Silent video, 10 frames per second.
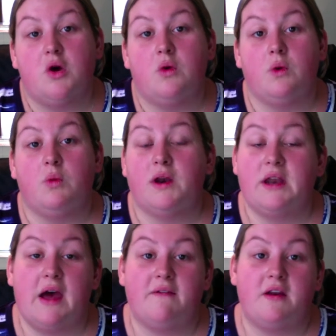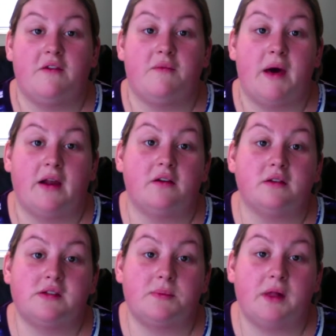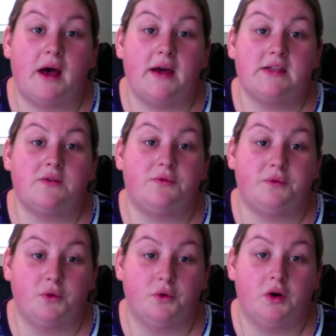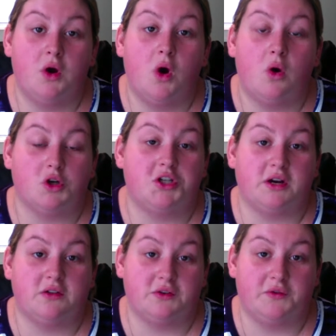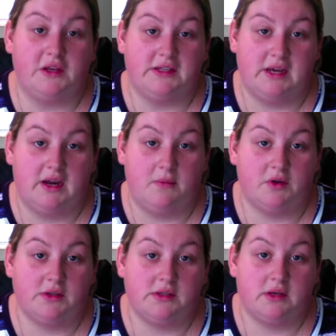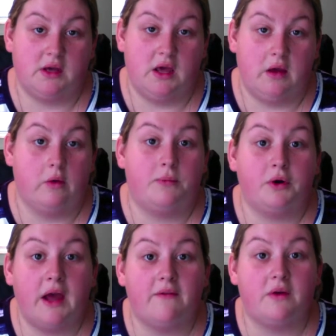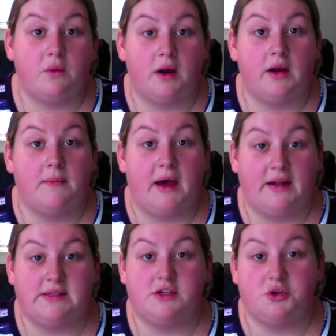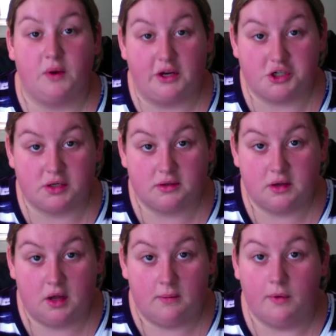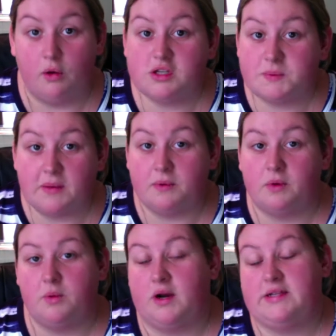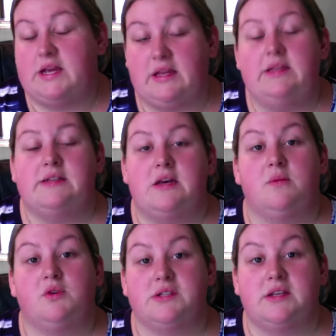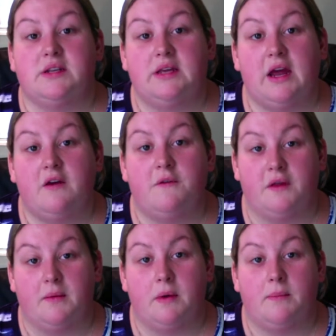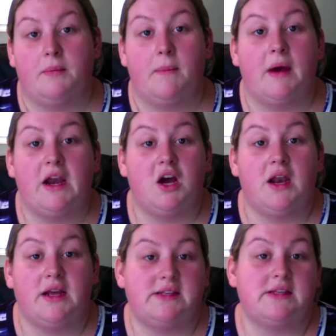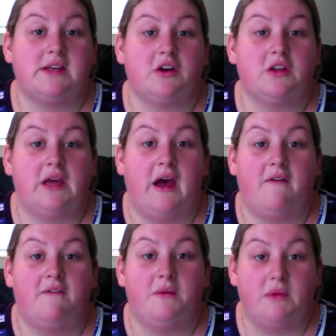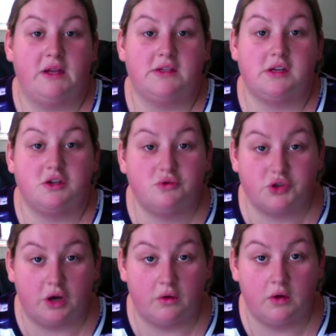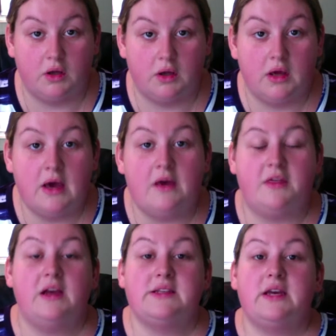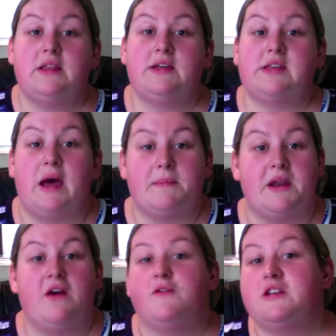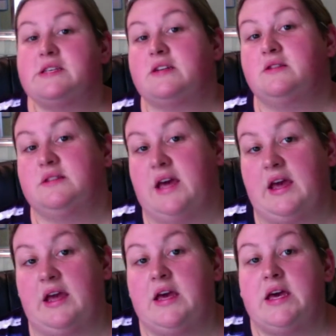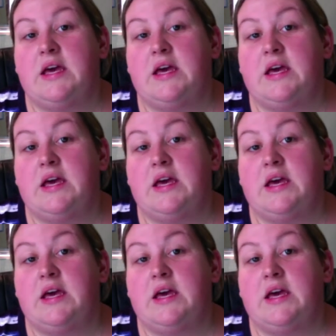We wouldn't have enough medical supplies, food, or shelter for these animals. It would put everyone in a bad situation. Most people would want to take these animals in and care for them, but might not necessarily have the means to do so. Things like this happen every single day